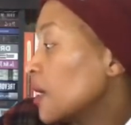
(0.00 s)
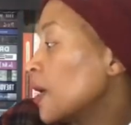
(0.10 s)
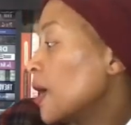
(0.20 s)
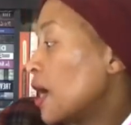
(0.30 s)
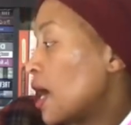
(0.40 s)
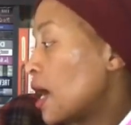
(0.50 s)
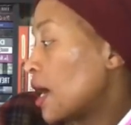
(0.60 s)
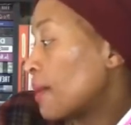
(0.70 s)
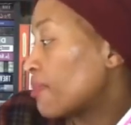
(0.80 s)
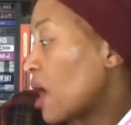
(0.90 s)
a
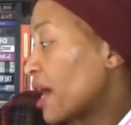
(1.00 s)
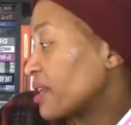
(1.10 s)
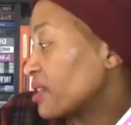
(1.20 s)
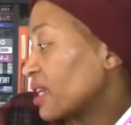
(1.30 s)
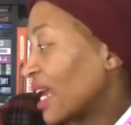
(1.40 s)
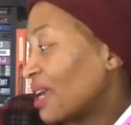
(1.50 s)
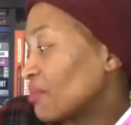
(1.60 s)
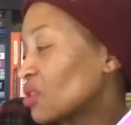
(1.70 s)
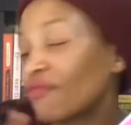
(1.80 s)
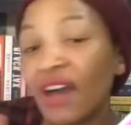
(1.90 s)
prize that aims to
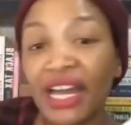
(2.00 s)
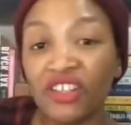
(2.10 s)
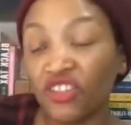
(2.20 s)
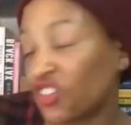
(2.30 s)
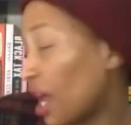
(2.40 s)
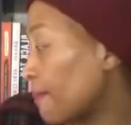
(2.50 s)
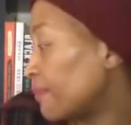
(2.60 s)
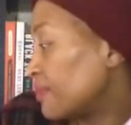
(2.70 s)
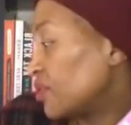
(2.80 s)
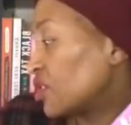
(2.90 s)
find,
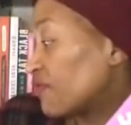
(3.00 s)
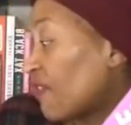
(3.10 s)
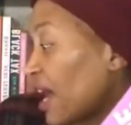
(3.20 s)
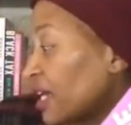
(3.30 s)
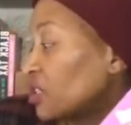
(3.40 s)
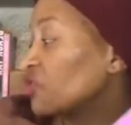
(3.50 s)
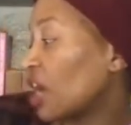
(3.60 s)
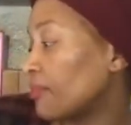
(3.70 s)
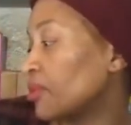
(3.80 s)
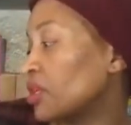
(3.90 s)

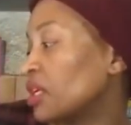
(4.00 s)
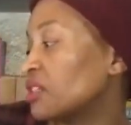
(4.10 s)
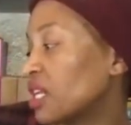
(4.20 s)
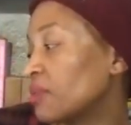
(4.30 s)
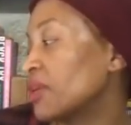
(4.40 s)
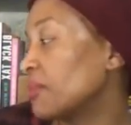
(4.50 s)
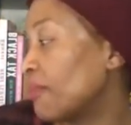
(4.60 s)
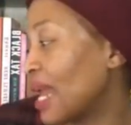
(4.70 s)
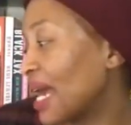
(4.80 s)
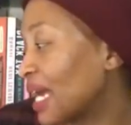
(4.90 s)
champion, and celebrate
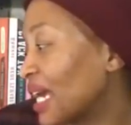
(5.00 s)
Black,